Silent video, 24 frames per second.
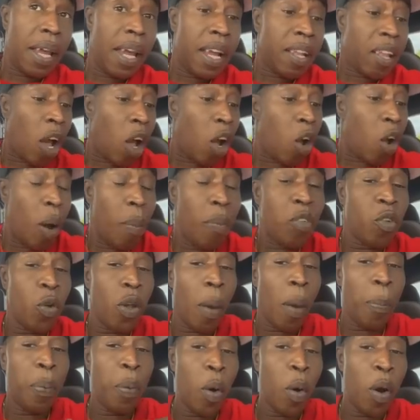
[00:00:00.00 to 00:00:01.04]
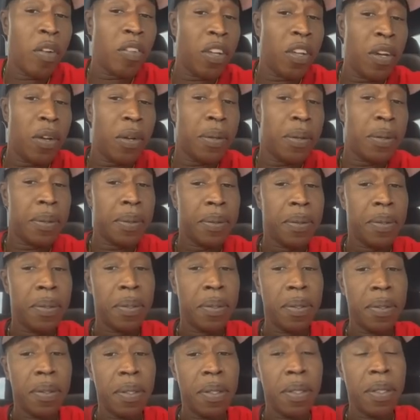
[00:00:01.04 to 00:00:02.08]
It all come through your pores, you know.
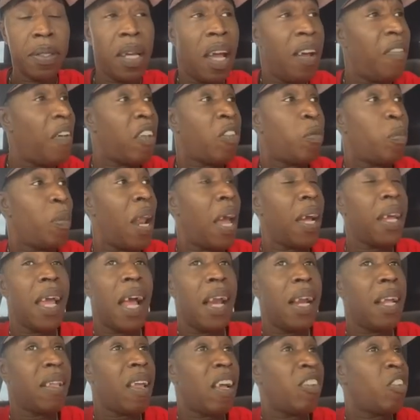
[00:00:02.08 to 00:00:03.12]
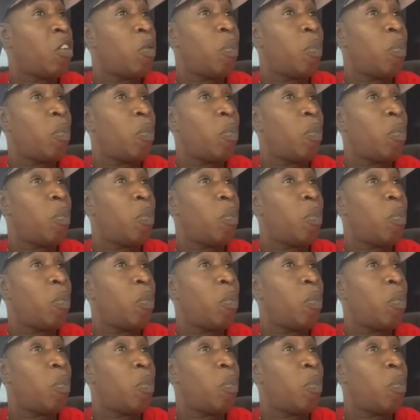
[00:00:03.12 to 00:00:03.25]
You ever smell a girl later,